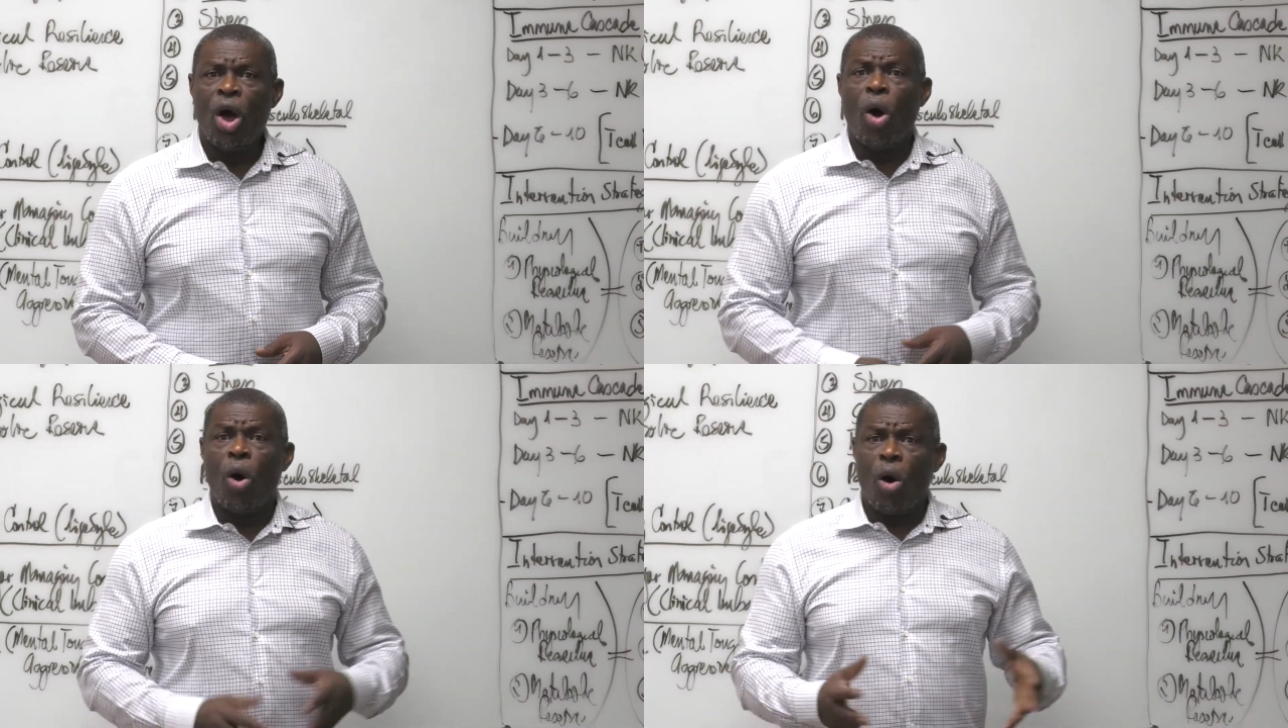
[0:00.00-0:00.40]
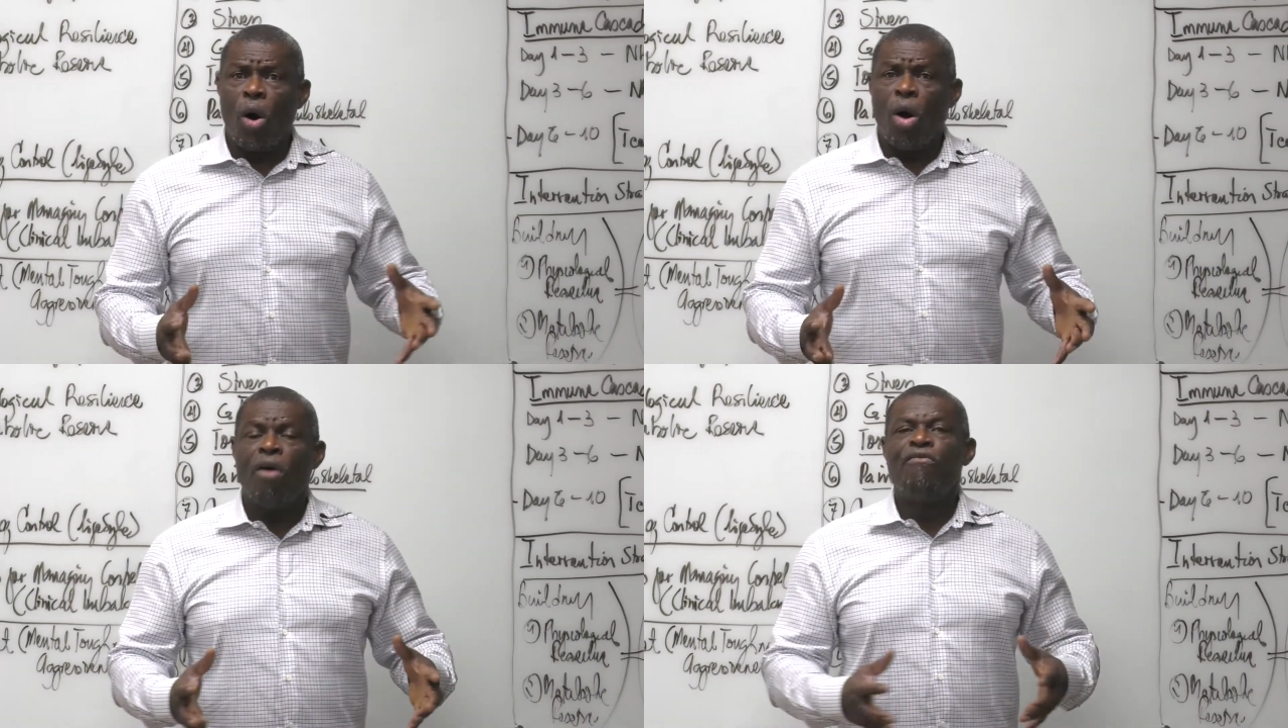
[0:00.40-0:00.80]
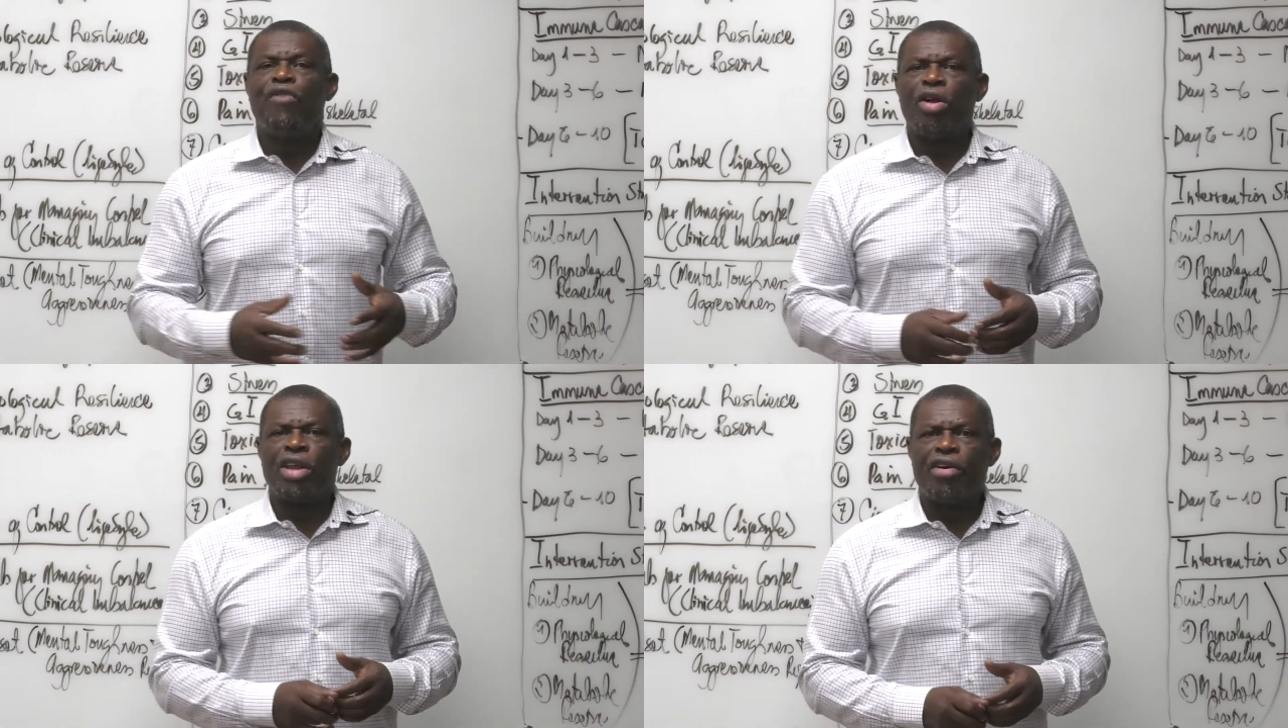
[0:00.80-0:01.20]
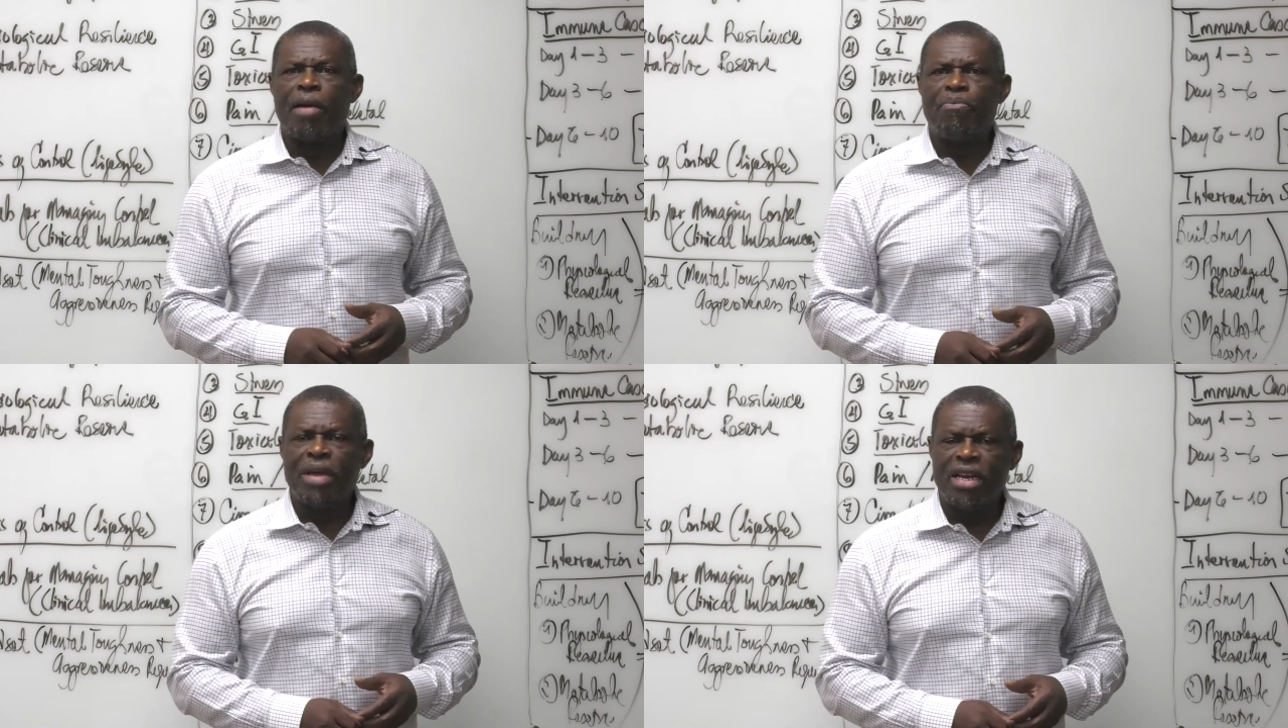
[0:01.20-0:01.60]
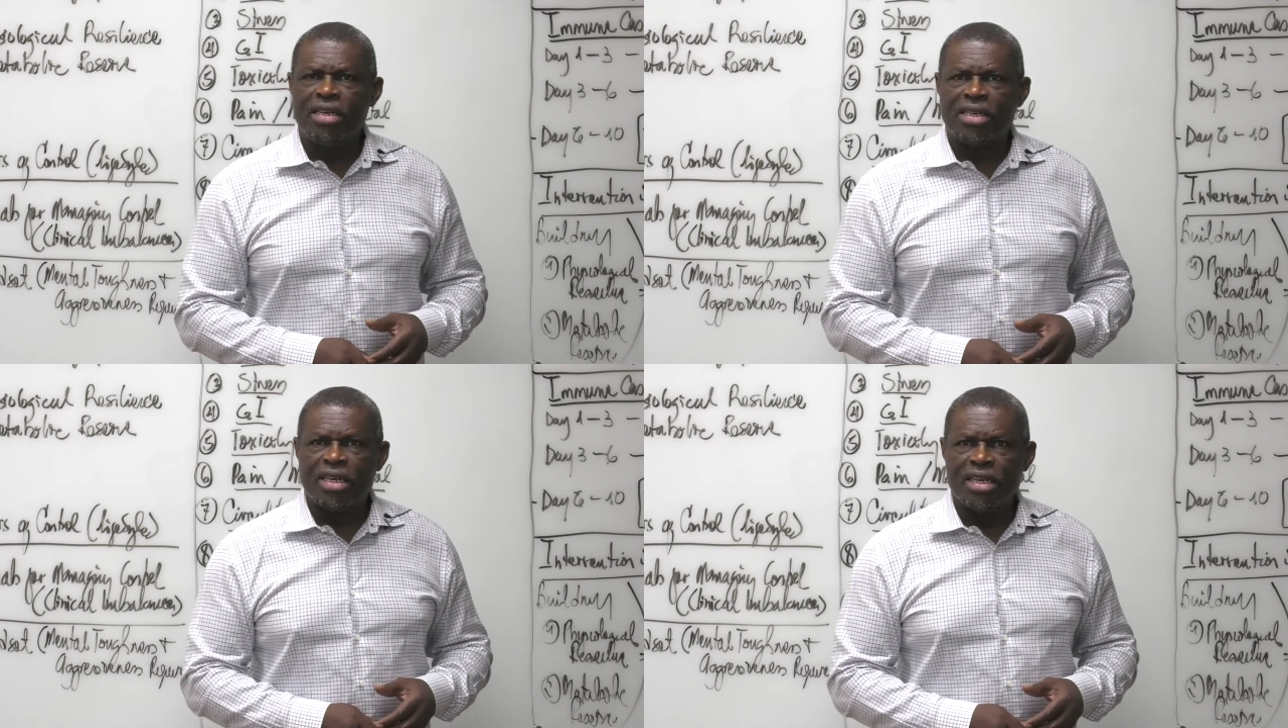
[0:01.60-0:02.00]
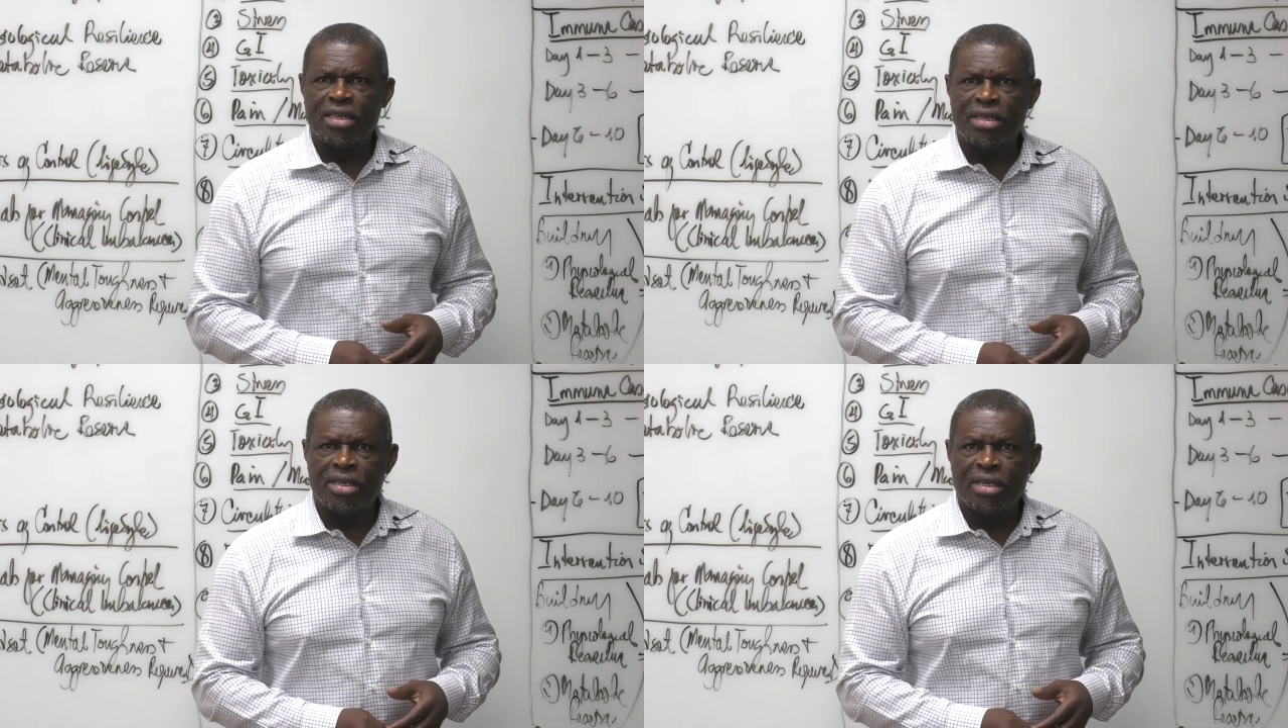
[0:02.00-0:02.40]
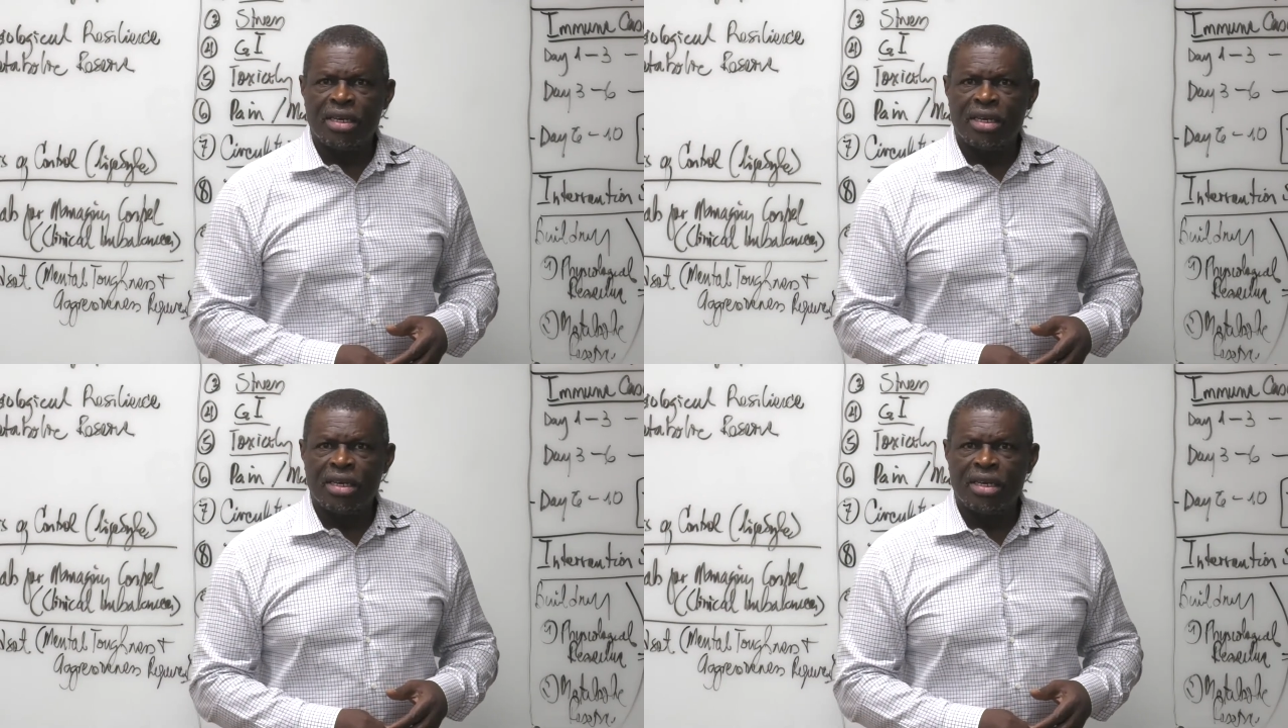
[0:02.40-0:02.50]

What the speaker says: or vulnerabilities,